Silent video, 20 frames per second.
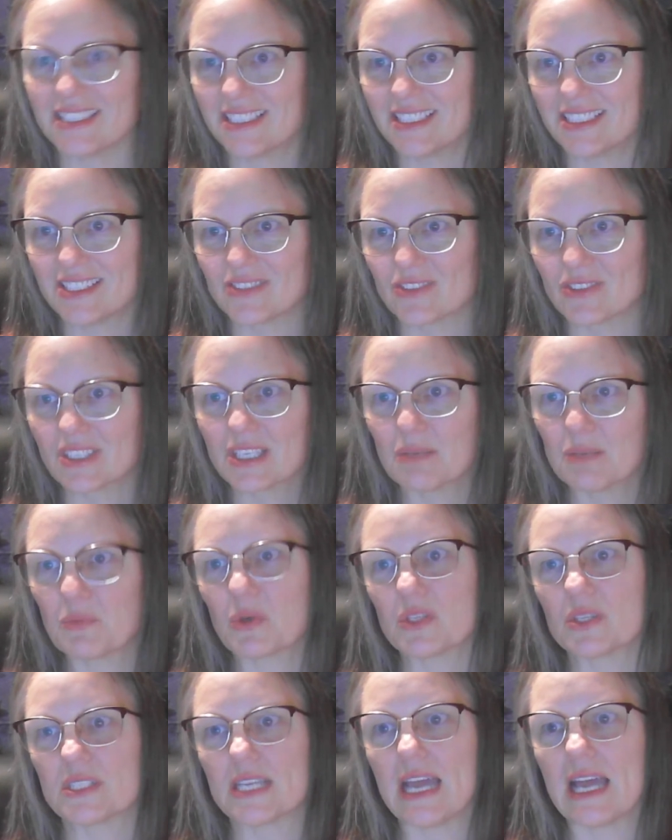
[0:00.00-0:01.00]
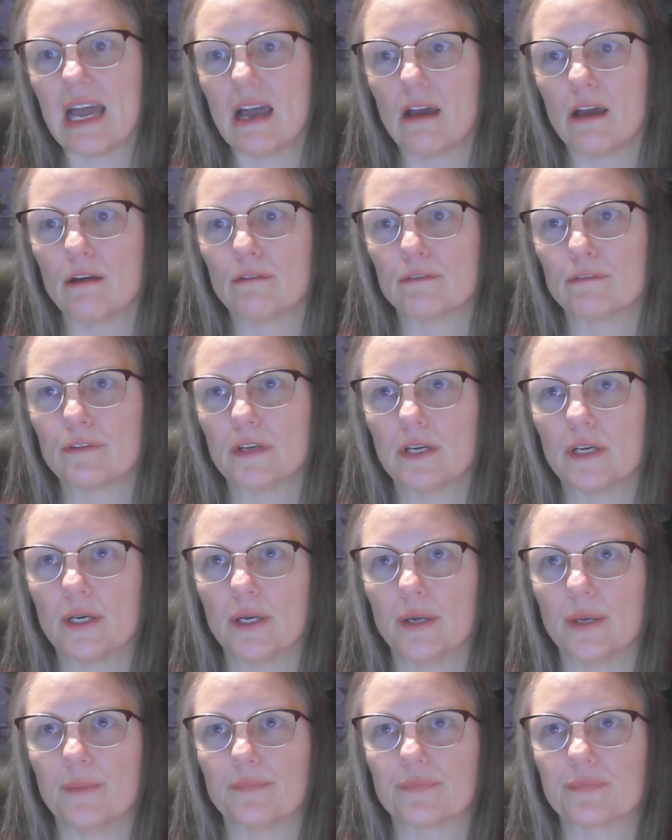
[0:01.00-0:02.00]
really important to have
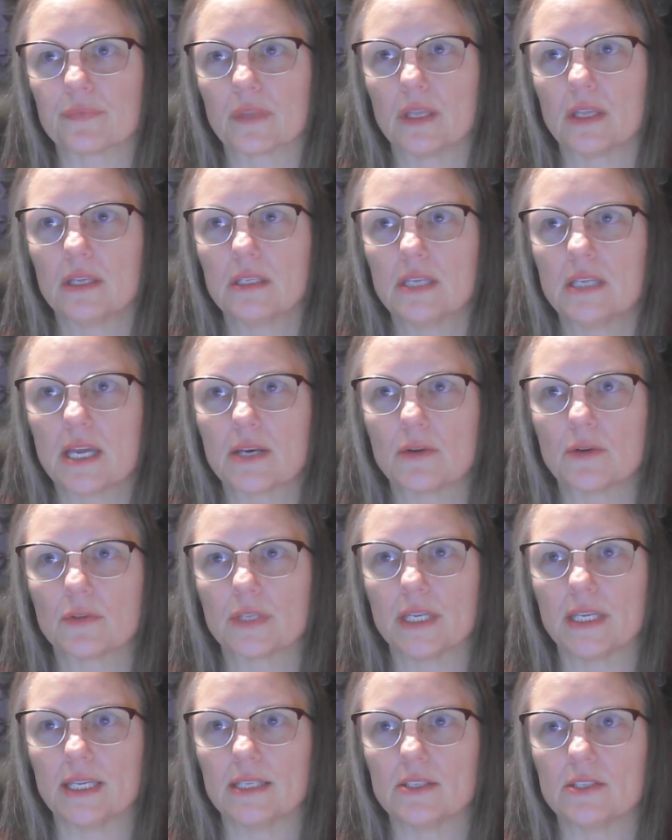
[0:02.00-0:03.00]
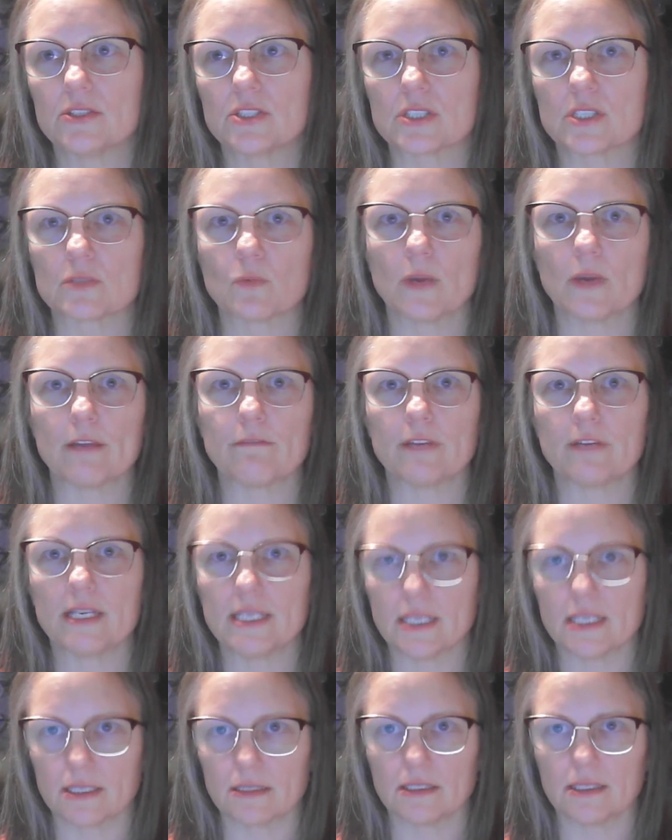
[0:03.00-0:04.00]
not only just
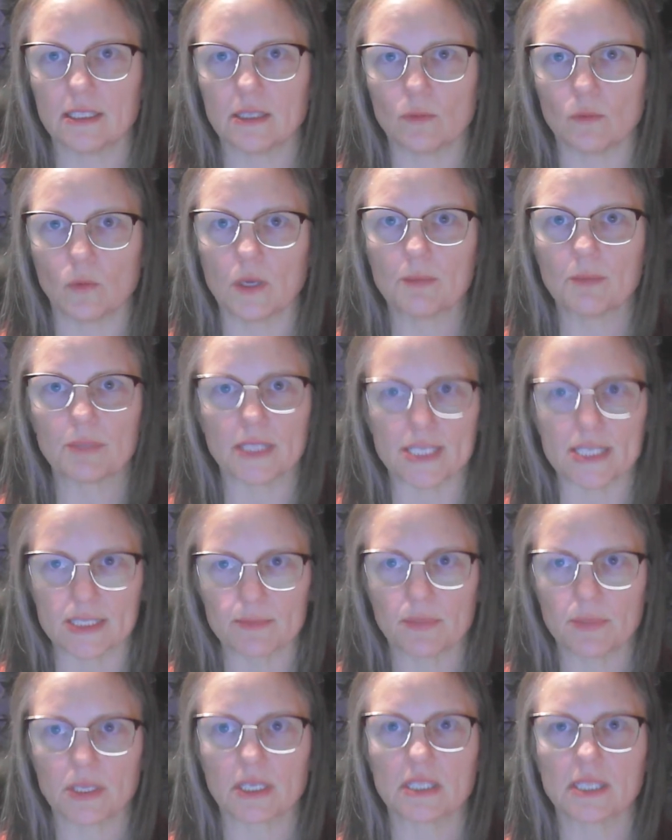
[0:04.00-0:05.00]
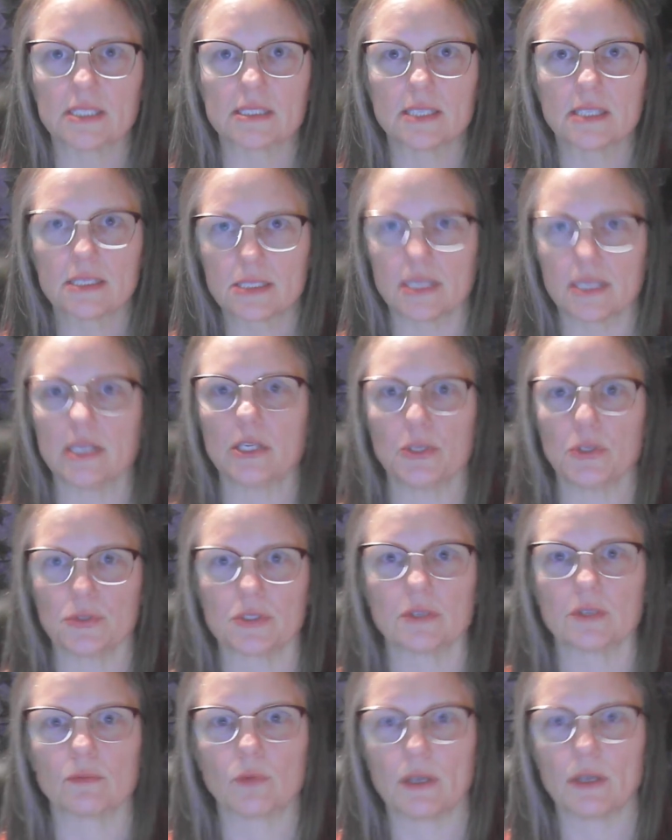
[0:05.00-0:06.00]
wayfinding in one place, but consistent use
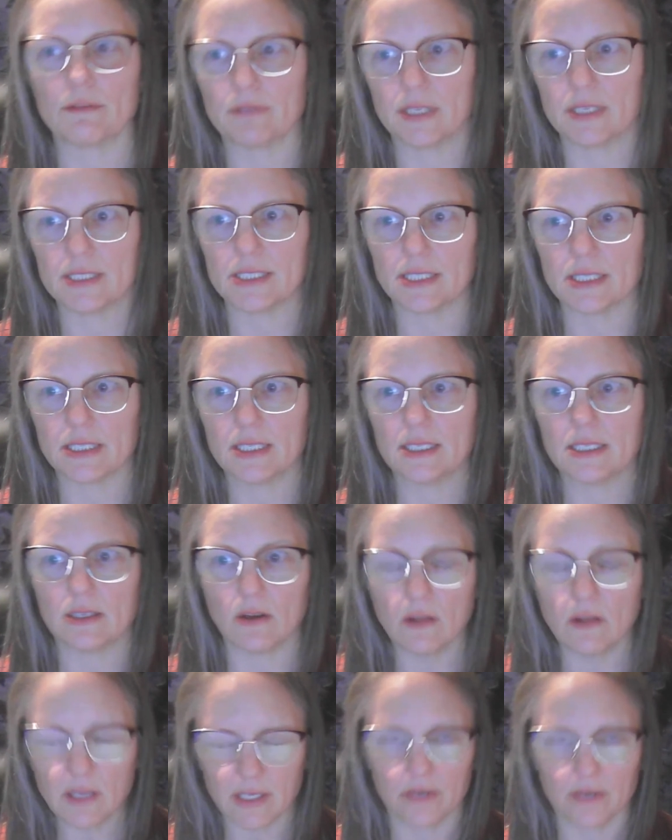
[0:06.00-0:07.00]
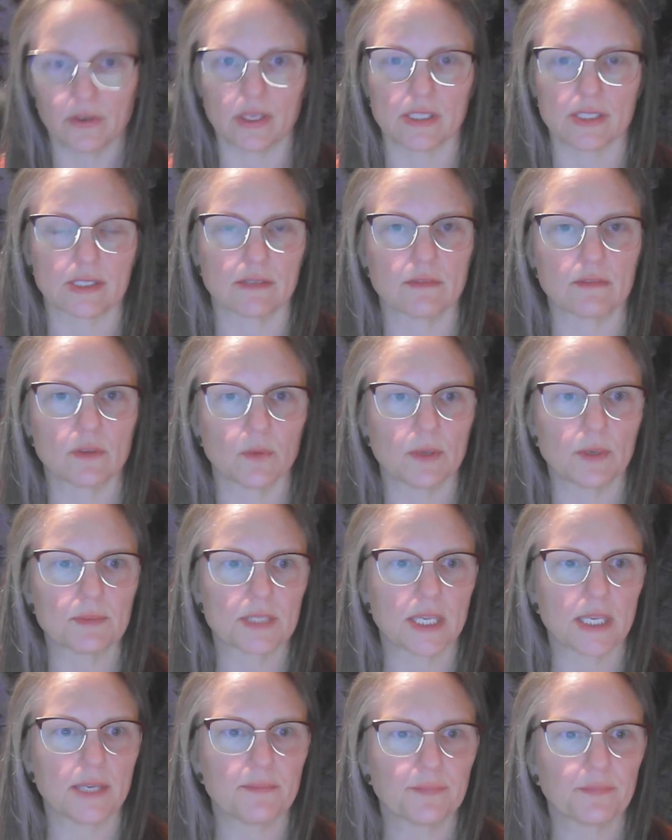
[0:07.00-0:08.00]
of wayfinding in all areas of the
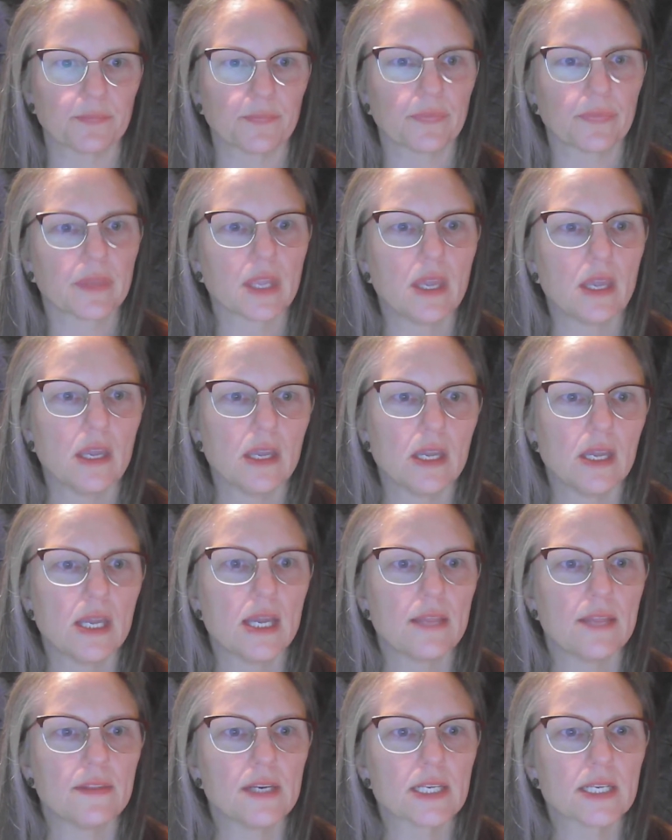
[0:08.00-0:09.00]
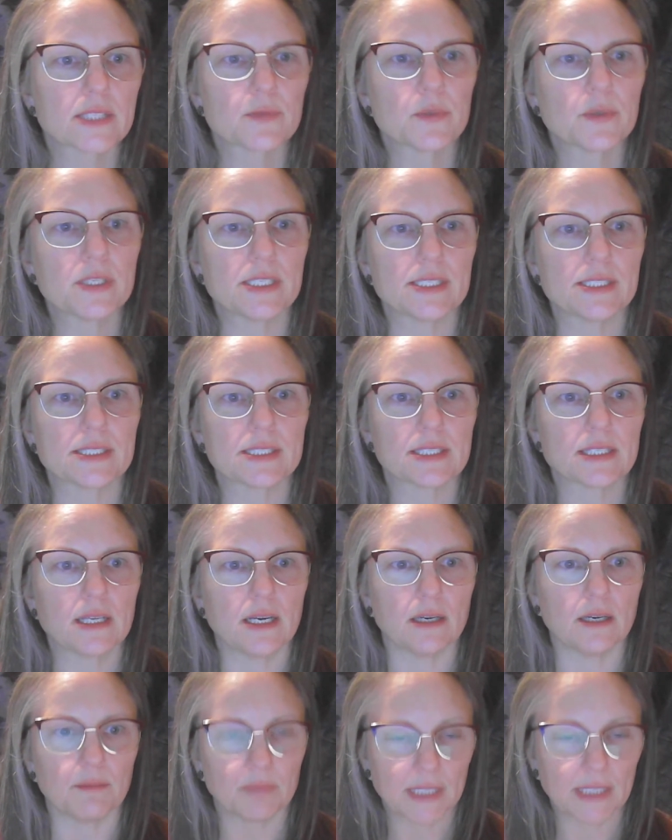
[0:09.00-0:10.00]
website. The next one is
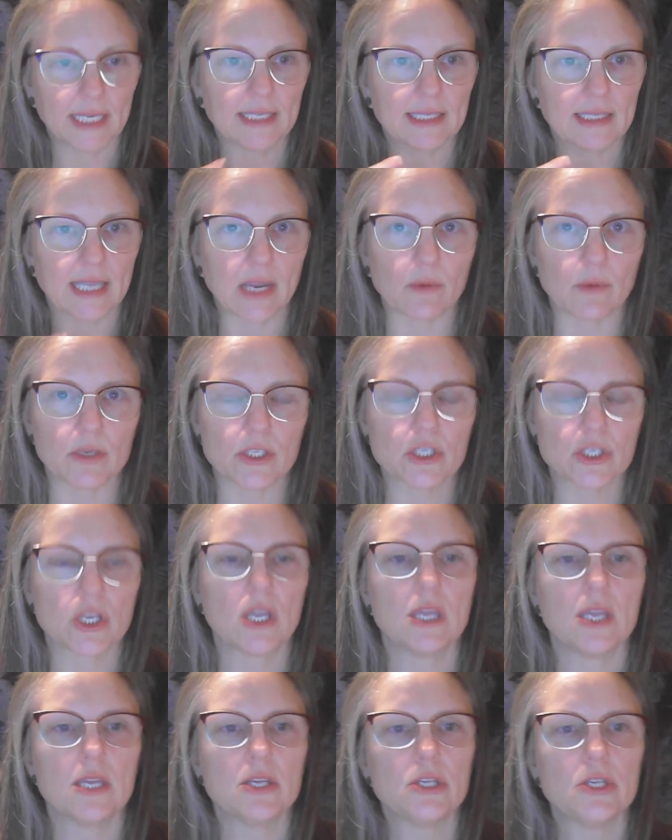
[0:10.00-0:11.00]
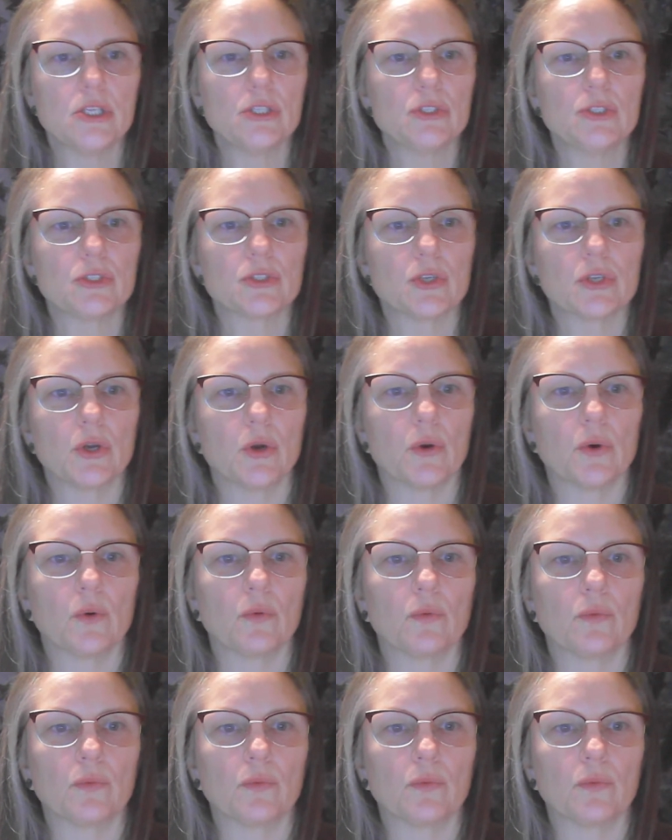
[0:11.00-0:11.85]
plain language. So